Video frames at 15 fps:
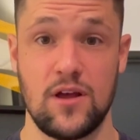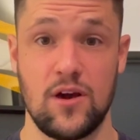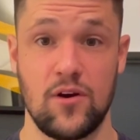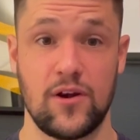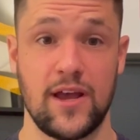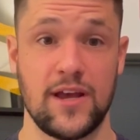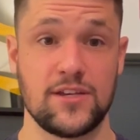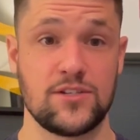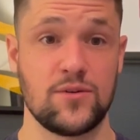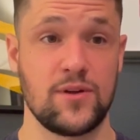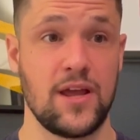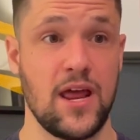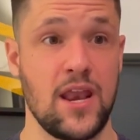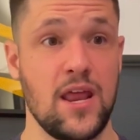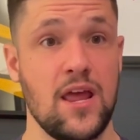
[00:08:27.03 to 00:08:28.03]
Okay. So
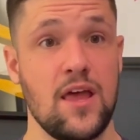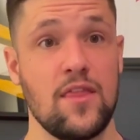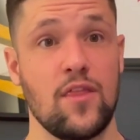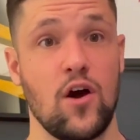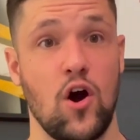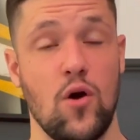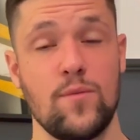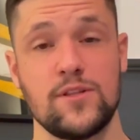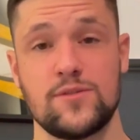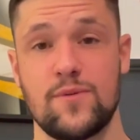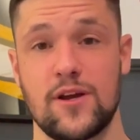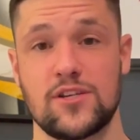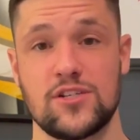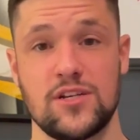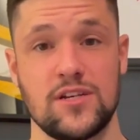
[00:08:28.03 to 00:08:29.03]
again, the home
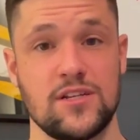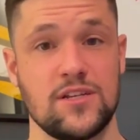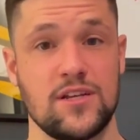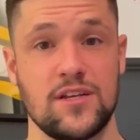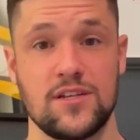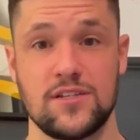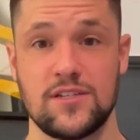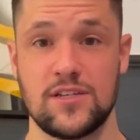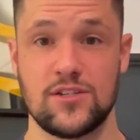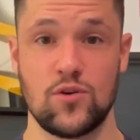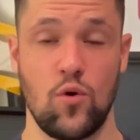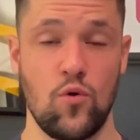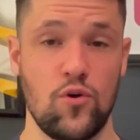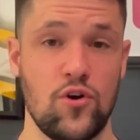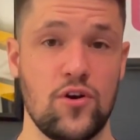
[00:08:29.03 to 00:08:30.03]
inspection is
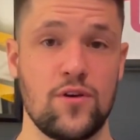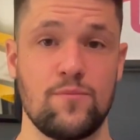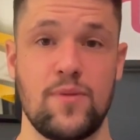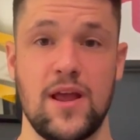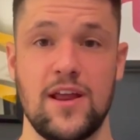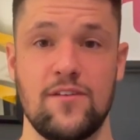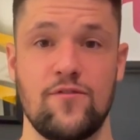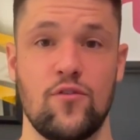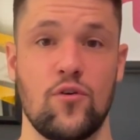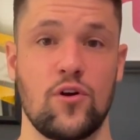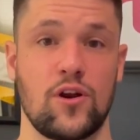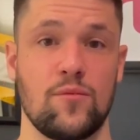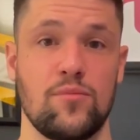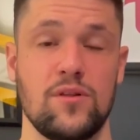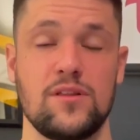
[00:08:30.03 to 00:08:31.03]
ordered and paid for
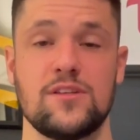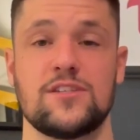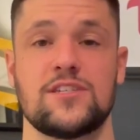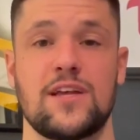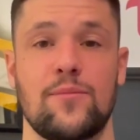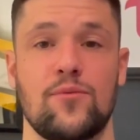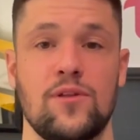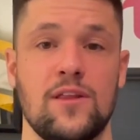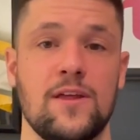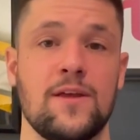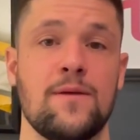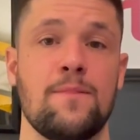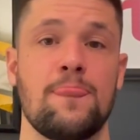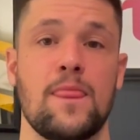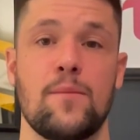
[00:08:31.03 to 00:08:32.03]
completely
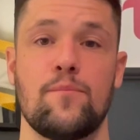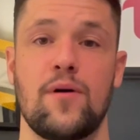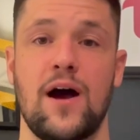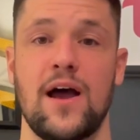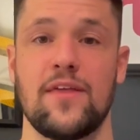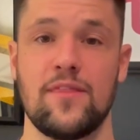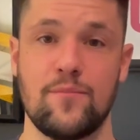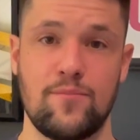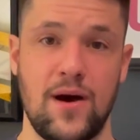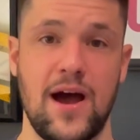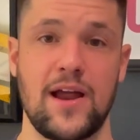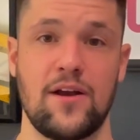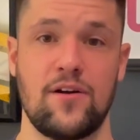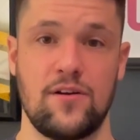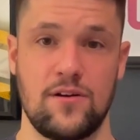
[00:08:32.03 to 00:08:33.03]
separately by the
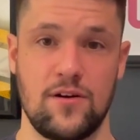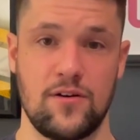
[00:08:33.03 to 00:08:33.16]
buyer.